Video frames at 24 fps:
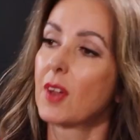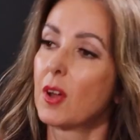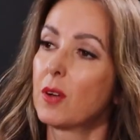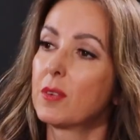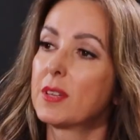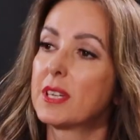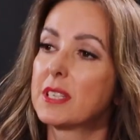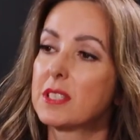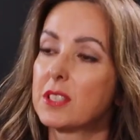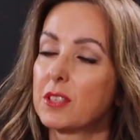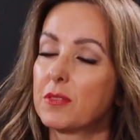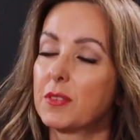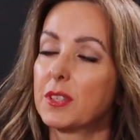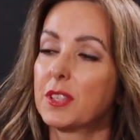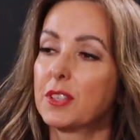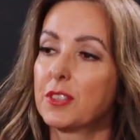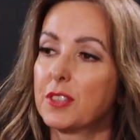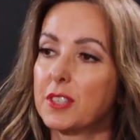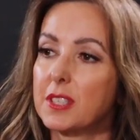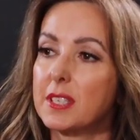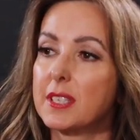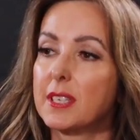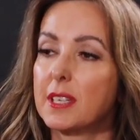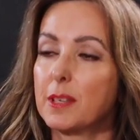No, that's a really
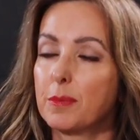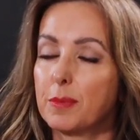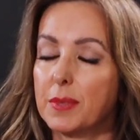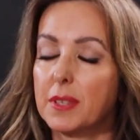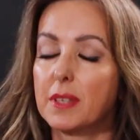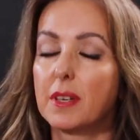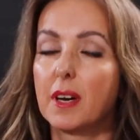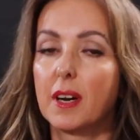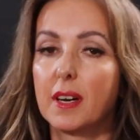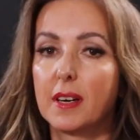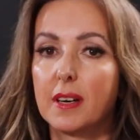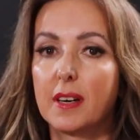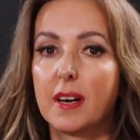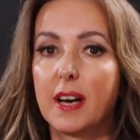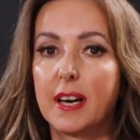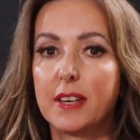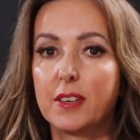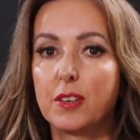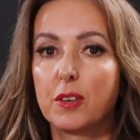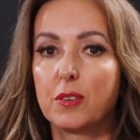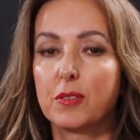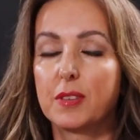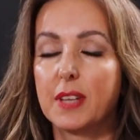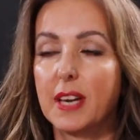good tip. I
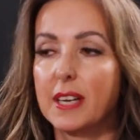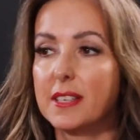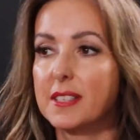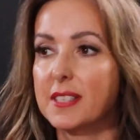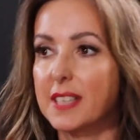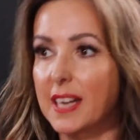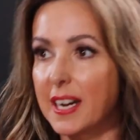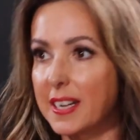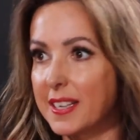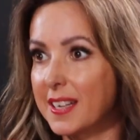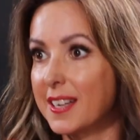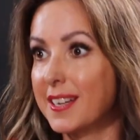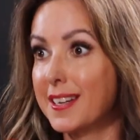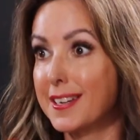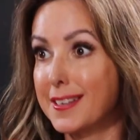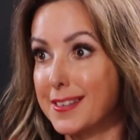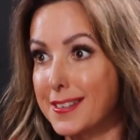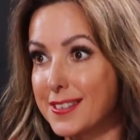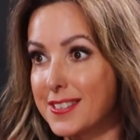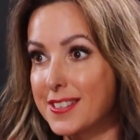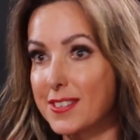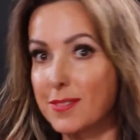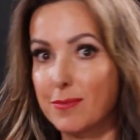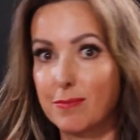know that data
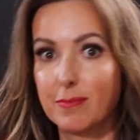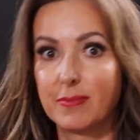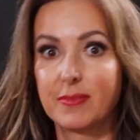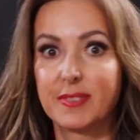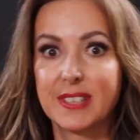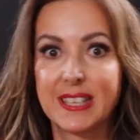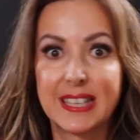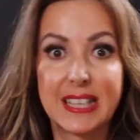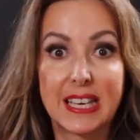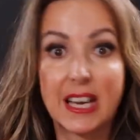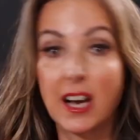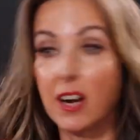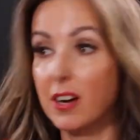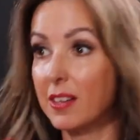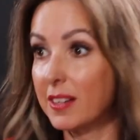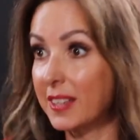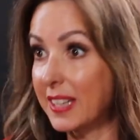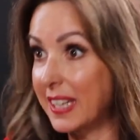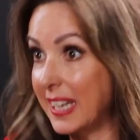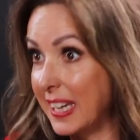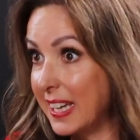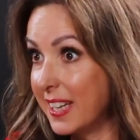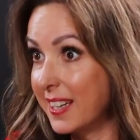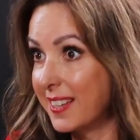is, what do they call,
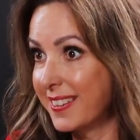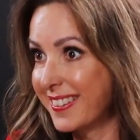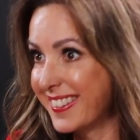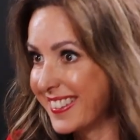king